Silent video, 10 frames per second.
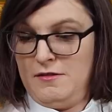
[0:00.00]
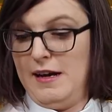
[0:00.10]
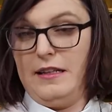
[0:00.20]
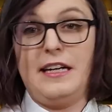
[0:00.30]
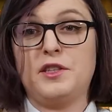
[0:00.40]

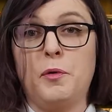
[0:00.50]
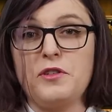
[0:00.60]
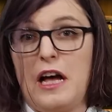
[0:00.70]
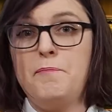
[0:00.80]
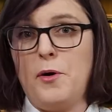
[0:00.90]
Well, I
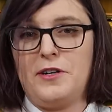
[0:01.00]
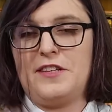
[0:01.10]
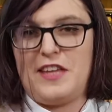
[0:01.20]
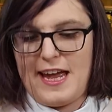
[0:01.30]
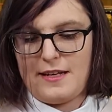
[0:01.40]
suppose I'll burn
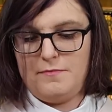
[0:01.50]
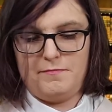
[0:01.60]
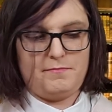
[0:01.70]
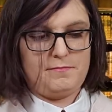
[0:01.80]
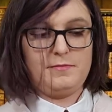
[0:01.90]
it then.
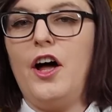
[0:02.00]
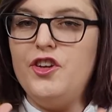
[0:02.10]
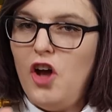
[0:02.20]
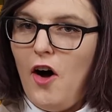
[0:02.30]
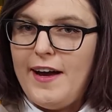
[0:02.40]

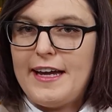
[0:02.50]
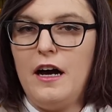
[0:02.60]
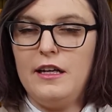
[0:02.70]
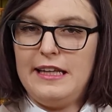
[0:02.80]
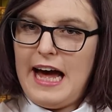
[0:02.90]
And
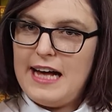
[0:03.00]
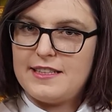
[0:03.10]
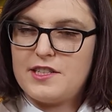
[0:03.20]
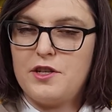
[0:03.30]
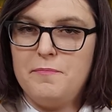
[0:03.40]
now,
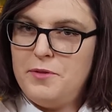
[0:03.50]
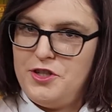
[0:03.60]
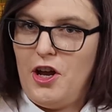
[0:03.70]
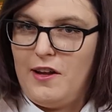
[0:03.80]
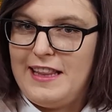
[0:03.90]
last but
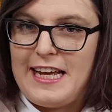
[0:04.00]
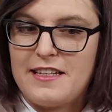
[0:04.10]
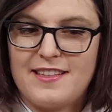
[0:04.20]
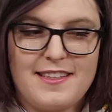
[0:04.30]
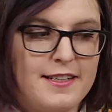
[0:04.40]
not
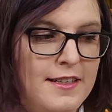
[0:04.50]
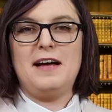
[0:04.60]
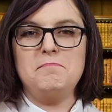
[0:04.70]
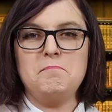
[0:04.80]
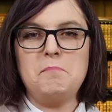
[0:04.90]
least,
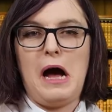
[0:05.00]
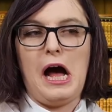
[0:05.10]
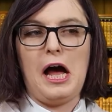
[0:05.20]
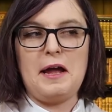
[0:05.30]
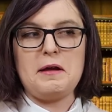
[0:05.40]

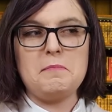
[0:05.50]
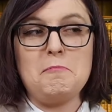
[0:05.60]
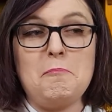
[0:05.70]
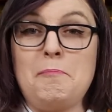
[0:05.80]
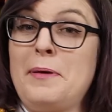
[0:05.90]
my
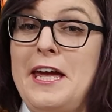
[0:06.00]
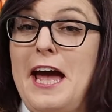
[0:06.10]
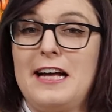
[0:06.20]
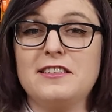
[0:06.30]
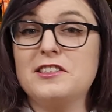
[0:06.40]

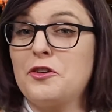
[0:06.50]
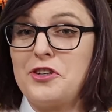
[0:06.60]
pièce de